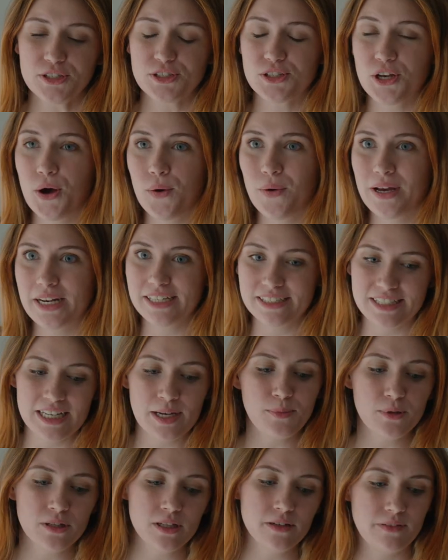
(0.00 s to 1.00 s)
So an
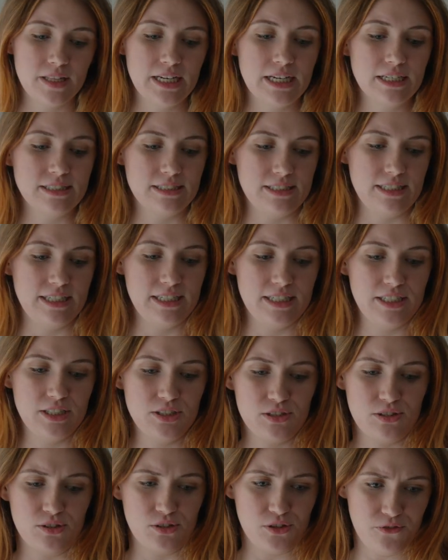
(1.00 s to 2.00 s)
example of this
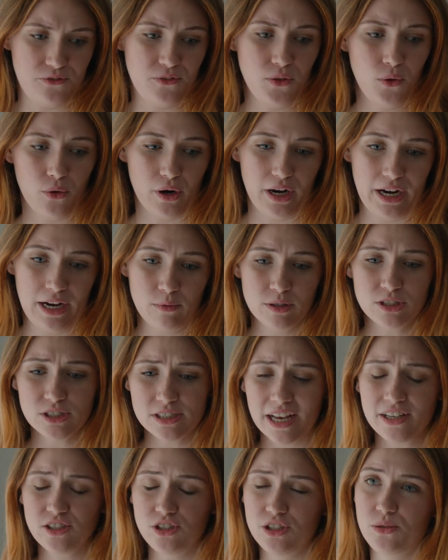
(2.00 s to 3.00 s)
is the flooring, which
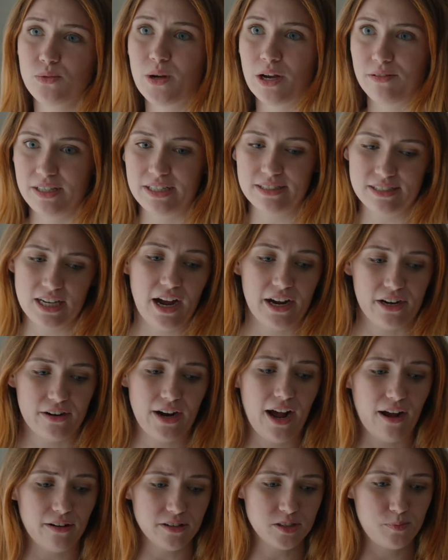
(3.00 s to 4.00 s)
is actually throughout the entire
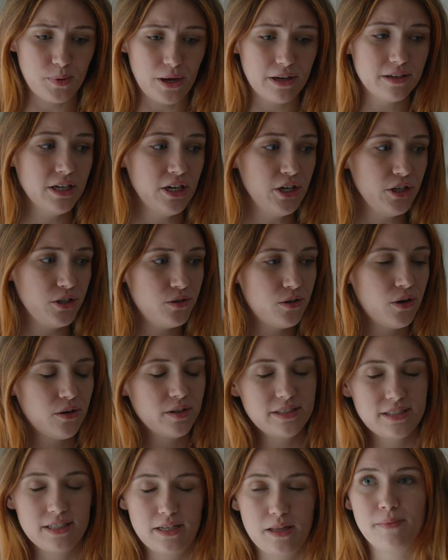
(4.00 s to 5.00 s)
house, but you
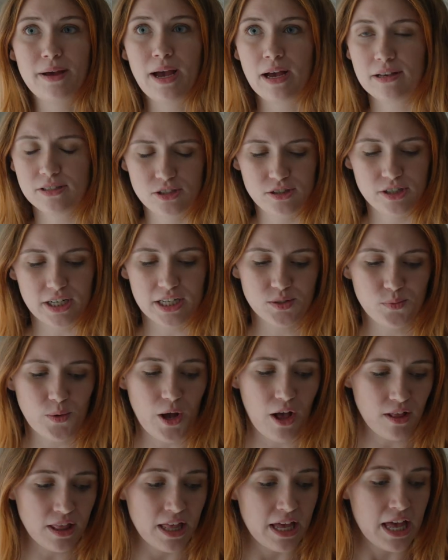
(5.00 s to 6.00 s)
notice in the master as
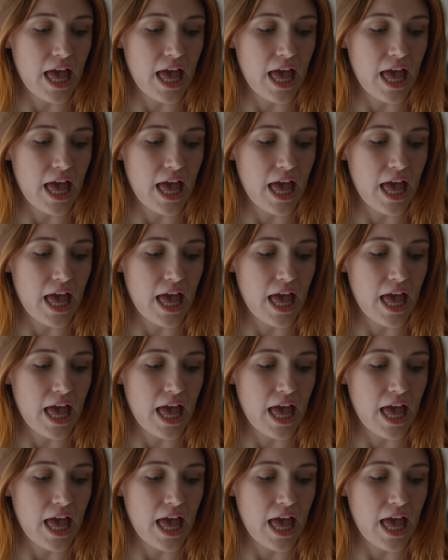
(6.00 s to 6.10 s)
well,